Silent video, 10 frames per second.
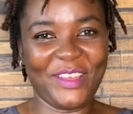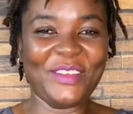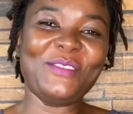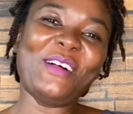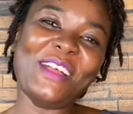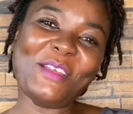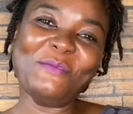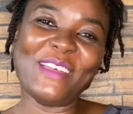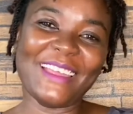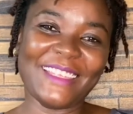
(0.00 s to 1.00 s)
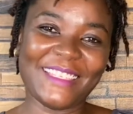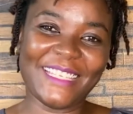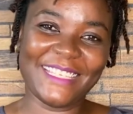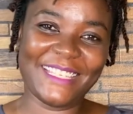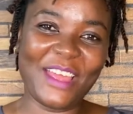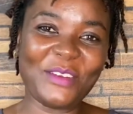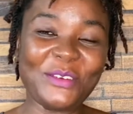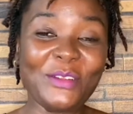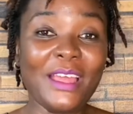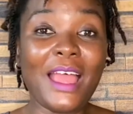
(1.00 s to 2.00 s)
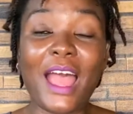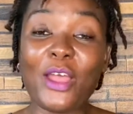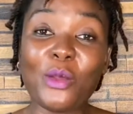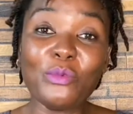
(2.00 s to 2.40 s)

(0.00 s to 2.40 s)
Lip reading: Welcome back, it's Drsaru. I hope